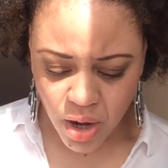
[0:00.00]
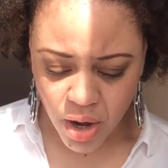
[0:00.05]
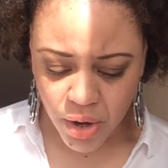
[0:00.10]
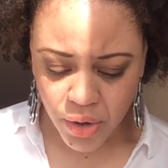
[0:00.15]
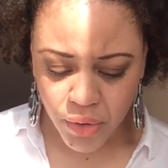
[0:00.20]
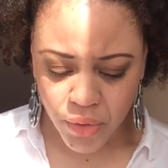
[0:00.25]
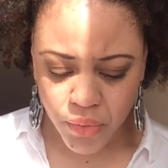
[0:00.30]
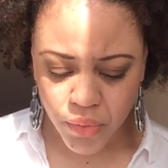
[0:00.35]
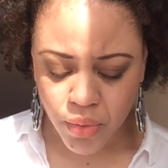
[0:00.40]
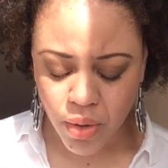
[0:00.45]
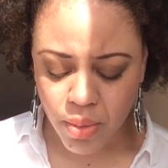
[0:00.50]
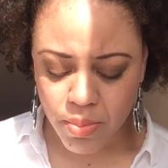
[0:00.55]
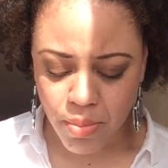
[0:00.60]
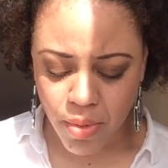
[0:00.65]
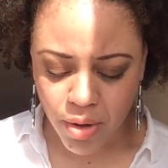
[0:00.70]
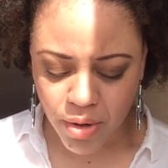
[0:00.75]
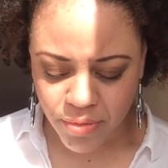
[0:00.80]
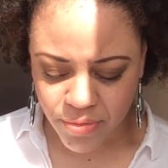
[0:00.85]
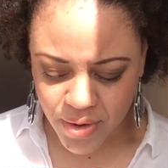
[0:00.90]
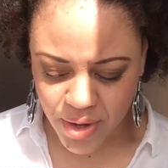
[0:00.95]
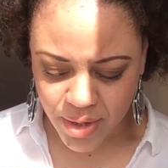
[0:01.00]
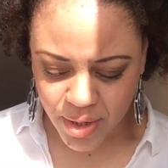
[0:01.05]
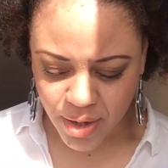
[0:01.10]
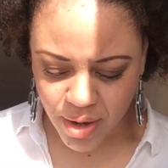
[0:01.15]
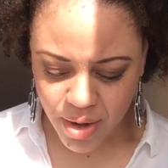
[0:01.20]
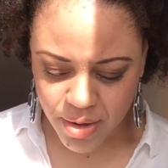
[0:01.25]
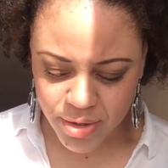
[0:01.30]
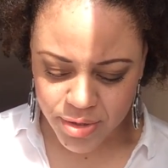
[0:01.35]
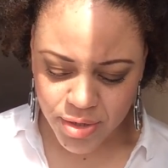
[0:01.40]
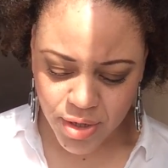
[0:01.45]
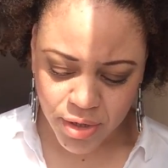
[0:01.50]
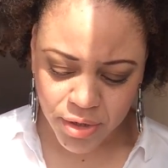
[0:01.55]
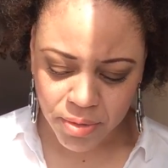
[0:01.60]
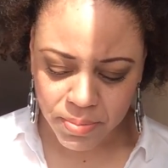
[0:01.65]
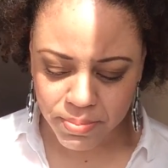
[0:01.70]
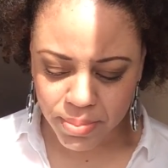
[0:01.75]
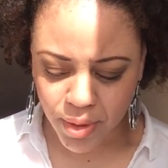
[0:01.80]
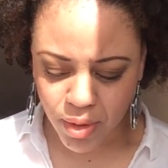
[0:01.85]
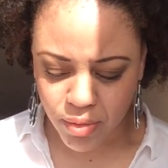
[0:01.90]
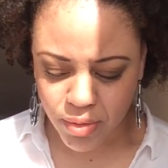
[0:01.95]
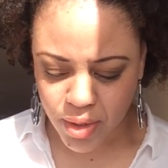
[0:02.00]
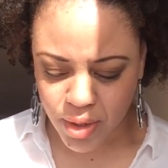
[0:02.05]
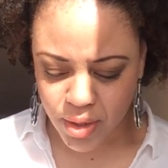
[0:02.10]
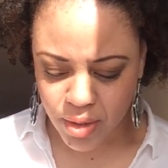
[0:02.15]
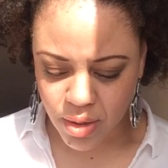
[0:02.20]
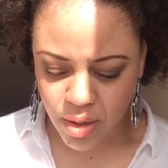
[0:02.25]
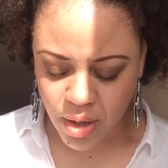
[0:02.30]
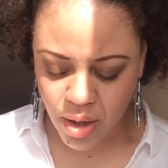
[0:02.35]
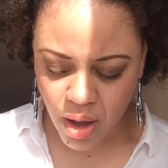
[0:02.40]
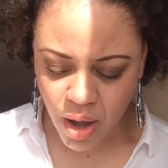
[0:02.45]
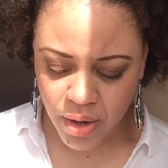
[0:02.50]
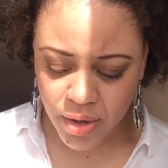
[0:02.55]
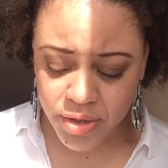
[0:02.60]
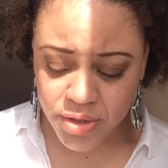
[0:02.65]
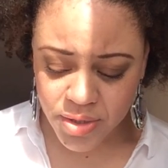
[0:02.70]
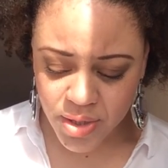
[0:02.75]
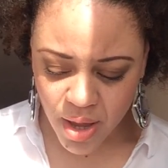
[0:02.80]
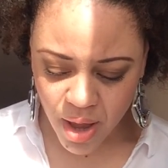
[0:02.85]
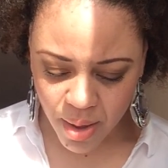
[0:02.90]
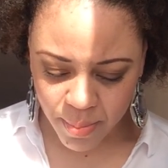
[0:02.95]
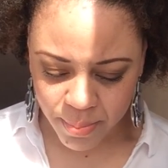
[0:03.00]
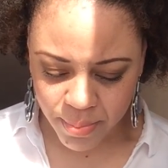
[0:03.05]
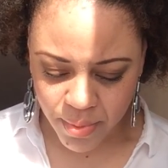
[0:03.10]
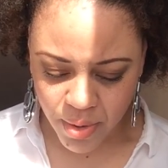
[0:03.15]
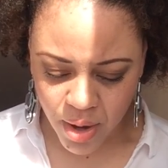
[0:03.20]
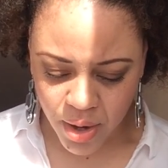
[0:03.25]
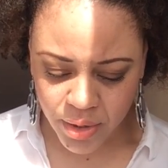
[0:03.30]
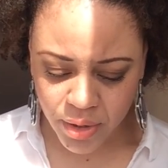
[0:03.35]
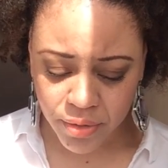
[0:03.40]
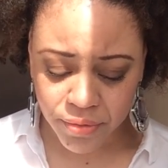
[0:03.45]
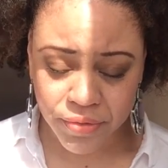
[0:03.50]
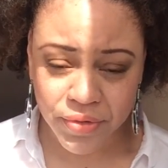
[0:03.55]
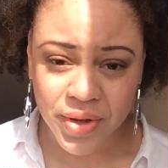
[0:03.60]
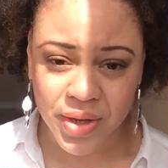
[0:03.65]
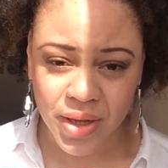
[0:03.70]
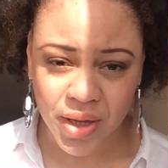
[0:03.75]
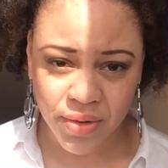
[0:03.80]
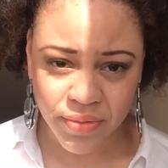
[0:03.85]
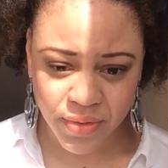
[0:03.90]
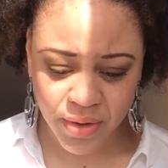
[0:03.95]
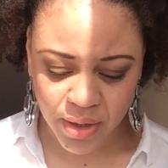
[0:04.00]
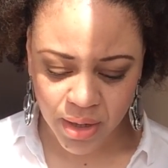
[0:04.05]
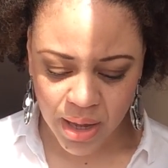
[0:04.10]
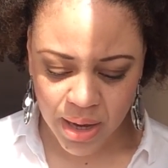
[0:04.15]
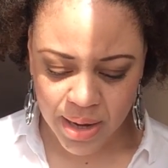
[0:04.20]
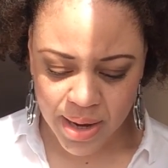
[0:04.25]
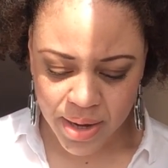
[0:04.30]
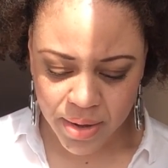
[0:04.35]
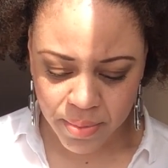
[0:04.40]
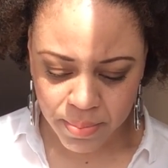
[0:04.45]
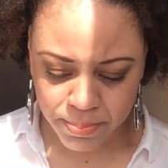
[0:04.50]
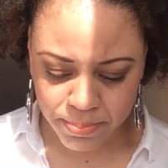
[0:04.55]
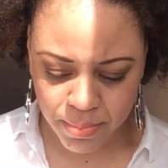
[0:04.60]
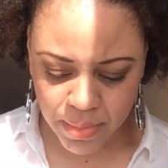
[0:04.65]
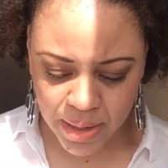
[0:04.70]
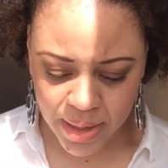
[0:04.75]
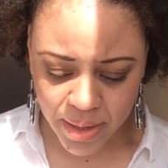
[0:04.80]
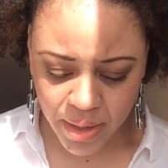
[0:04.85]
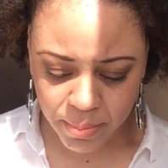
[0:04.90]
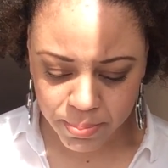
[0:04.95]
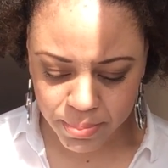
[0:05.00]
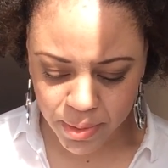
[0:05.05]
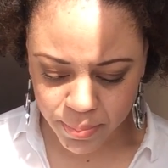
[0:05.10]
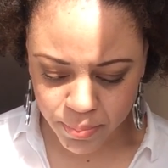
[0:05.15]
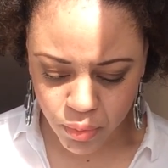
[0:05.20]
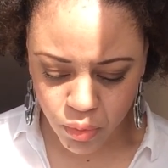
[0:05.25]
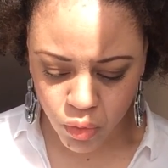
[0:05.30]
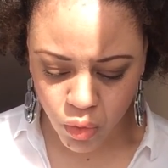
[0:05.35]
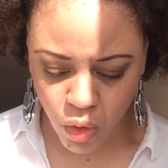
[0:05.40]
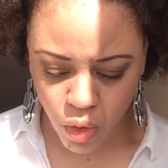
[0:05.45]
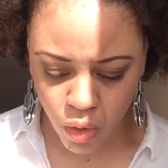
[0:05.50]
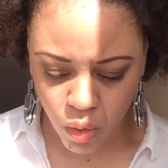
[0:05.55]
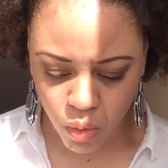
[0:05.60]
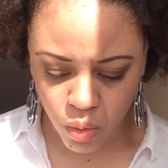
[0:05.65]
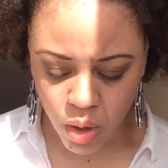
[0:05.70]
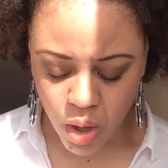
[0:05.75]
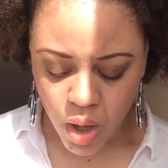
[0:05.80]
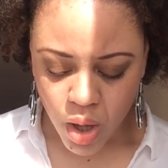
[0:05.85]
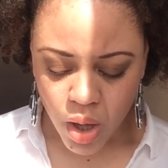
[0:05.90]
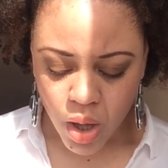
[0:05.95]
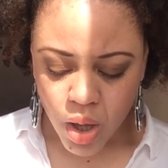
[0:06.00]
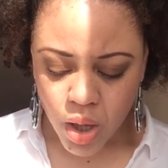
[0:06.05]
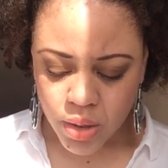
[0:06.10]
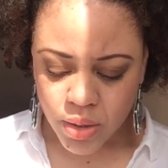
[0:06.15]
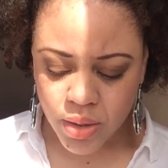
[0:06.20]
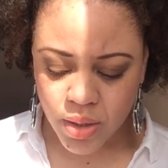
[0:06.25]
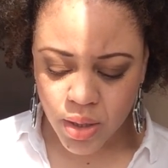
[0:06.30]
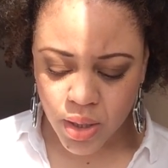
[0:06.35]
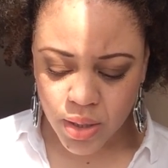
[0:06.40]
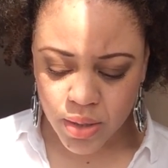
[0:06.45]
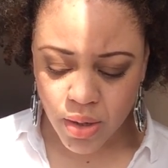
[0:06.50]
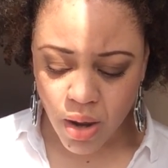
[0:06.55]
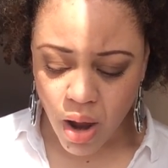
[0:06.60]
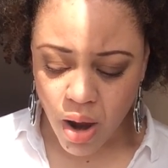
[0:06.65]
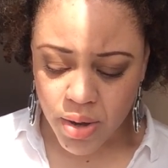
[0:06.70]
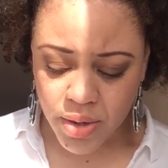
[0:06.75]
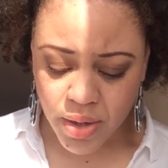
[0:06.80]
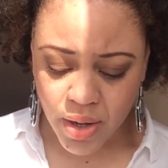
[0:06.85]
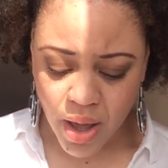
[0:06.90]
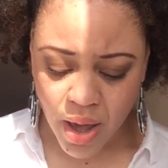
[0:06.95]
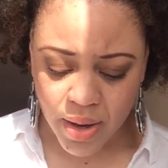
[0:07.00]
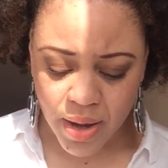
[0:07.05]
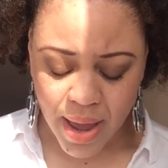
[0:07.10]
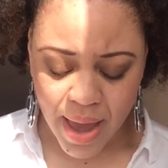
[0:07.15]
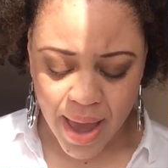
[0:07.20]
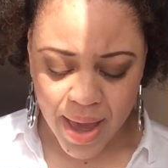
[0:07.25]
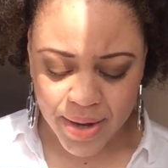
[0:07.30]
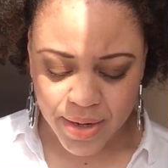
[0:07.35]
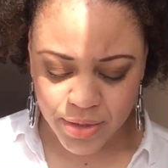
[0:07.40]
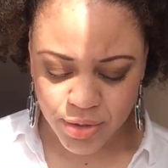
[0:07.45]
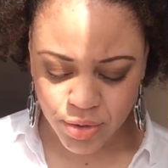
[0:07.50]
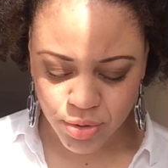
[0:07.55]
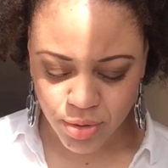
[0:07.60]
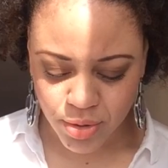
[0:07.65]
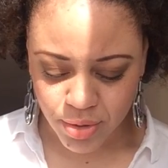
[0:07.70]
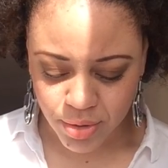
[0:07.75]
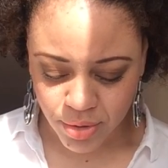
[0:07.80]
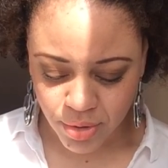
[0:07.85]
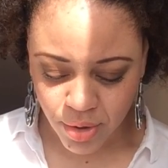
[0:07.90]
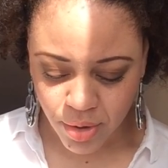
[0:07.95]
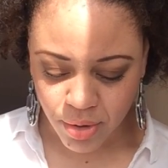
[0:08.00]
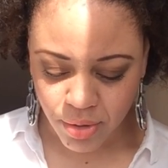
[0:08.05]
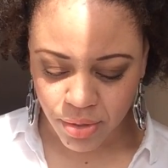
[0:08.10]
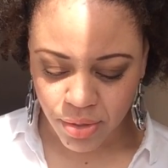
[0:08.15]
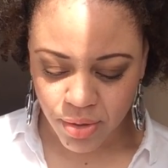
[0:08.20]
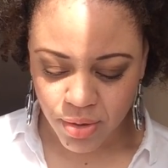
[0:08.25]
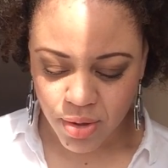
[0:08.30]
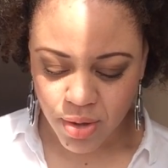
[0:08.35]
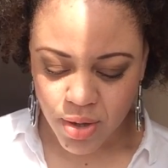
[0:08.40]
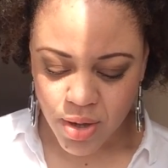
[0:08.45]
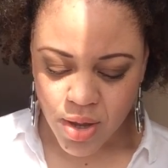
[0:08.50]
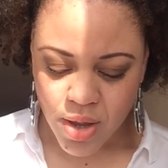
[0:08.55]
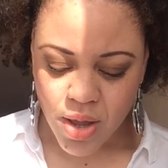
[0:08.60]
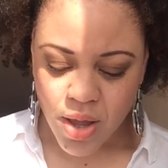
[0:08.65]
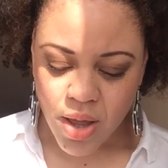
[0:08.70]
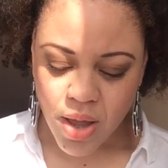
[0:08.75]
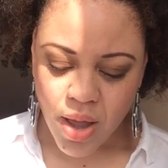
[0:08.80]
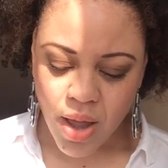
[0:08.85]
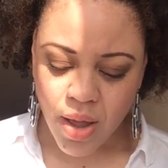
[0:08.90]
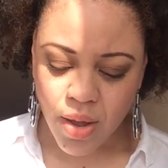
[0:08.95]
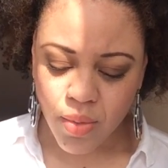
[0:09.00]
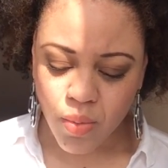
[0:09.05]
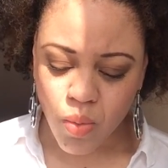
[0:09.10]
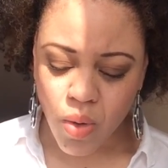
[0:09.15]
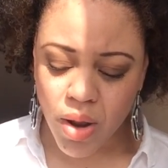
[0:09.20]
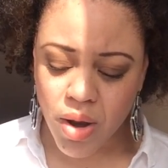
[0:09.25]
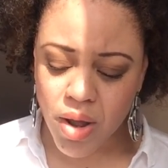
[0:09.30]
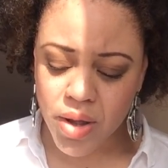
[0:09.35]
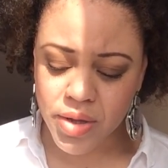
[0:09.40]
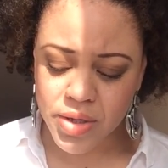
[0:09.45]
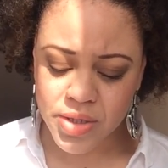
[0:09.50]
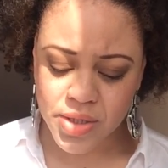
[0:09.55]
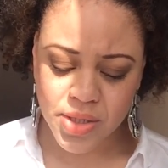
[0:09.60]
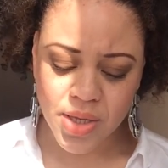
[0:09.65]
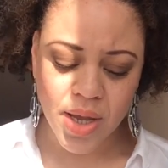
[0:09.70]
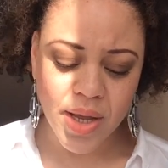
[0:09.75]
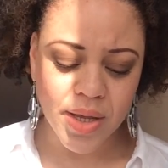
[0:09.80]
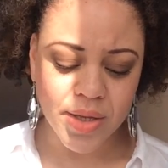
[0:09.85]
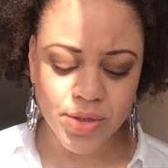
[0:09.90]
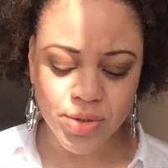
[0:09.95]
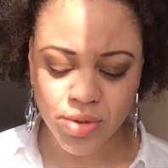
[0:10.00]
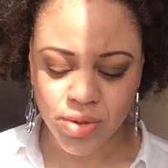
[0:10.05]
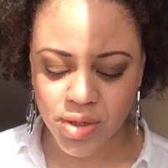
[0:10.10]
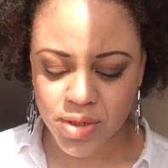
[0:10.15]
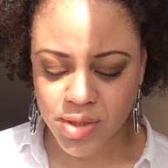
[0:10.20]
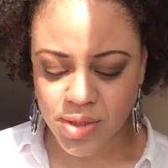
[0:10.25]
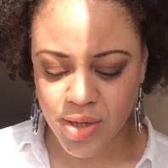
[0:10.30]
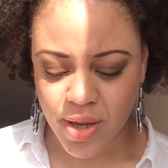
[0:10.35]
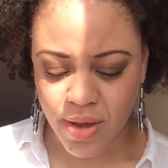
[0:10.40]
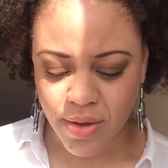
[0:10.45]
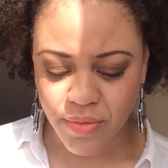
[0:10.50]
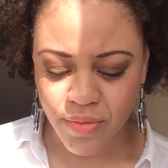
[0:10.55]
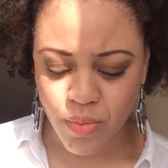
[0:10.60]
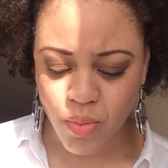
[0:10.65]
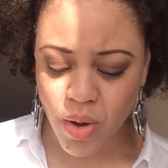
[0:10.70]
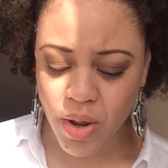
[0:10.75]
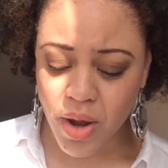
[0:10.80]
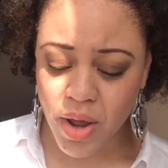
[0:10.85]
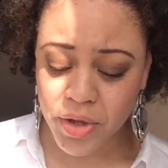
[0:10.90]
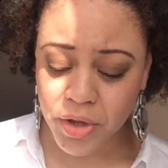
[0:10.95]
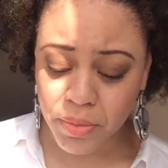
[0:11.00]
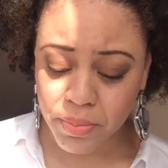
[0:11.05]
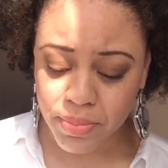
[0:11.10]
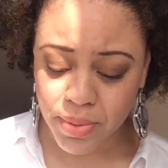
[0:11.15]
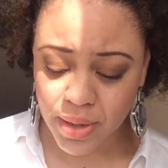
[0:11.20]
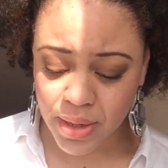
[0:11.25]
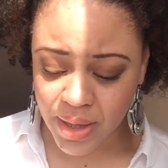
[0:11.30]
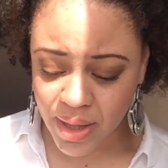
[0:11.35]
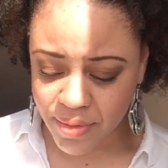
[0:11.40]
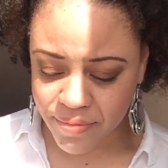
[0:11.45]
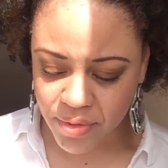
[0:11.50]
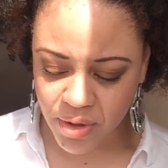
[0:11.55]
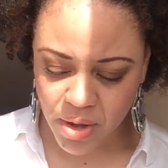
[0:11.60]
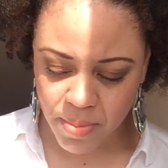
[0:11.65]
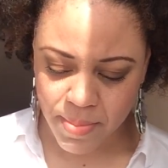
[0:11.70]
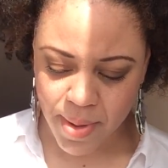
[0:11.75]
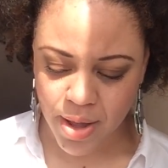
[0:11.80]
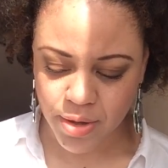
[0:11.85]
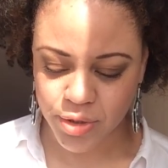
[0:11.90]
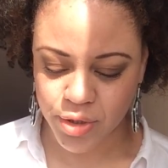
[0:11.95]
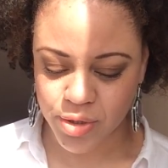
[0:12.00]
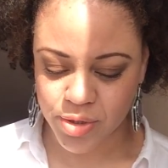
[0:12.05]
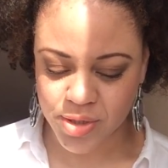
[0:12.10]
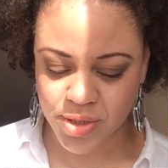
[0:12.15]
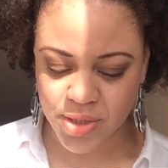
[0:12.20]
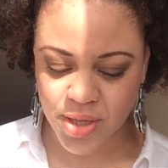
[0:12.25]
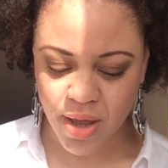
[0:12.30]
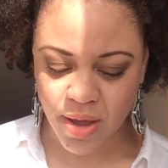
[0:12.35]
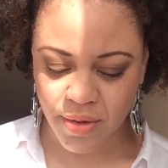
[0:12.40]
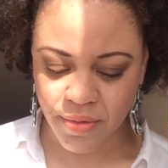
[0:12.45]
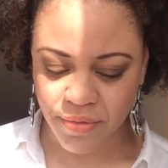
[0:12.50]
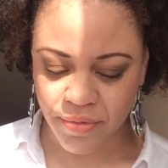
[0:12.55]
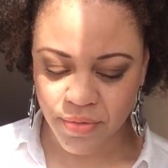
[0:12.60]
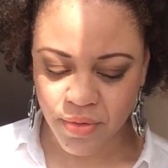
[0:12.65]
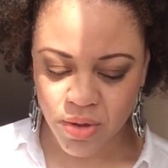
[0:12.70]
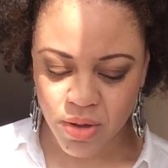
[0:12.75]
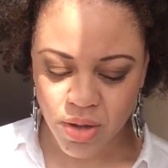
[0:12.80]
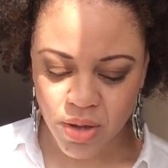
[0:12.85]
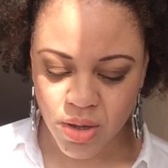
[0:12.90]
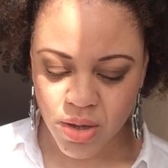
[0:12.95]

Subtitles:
Are you motivating others? Are you building others up? Are you forgiving and letting people go that are not adding to your growth? And what are you saying to yourself? What are you believing about yourself?